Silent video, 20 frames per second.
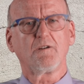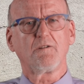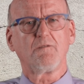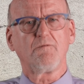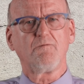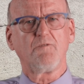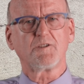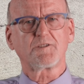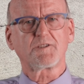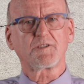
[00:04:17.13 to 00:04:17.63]

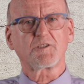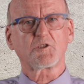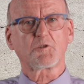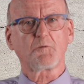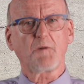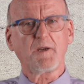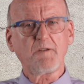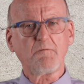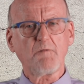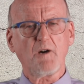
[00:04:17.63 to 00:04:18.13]
verses
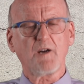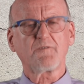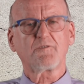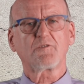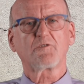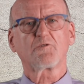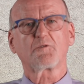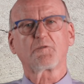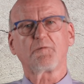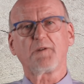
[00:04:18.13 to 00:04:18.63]
21
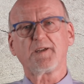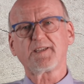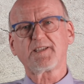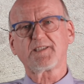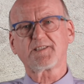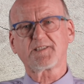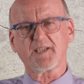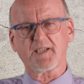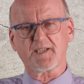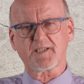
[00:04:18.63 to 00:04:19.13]
to
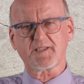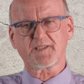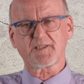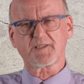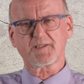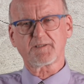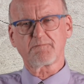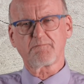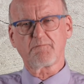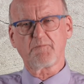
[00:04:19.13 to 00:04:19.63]

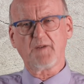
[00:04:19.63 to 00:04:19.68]
26.